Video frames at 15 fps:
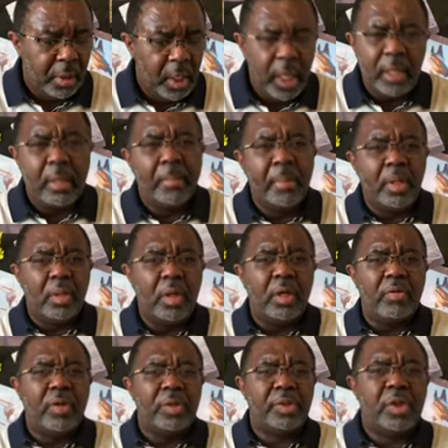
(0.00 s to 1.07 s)
In the middle
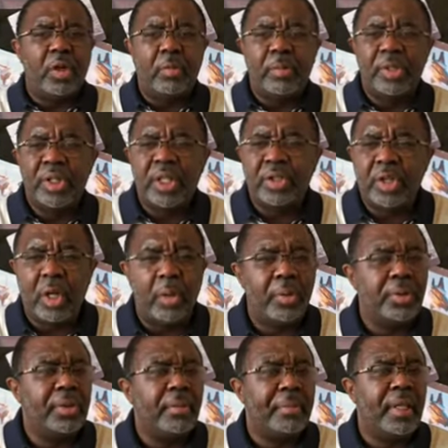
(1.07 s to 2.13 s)
of her sermon, she
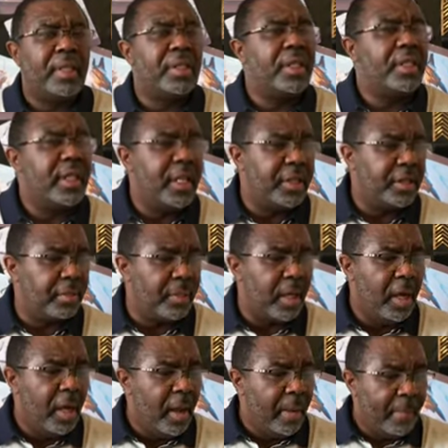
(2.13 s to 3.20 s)
turns to me and she says to me,
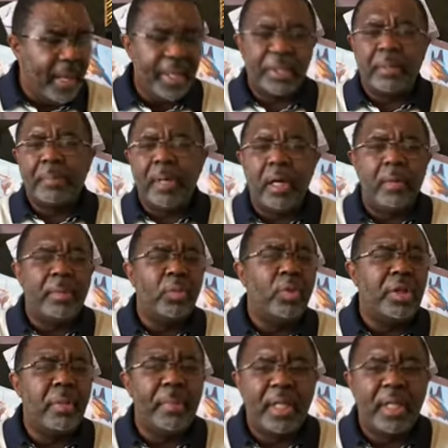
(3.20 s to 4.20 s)
Pastor Perryman, when you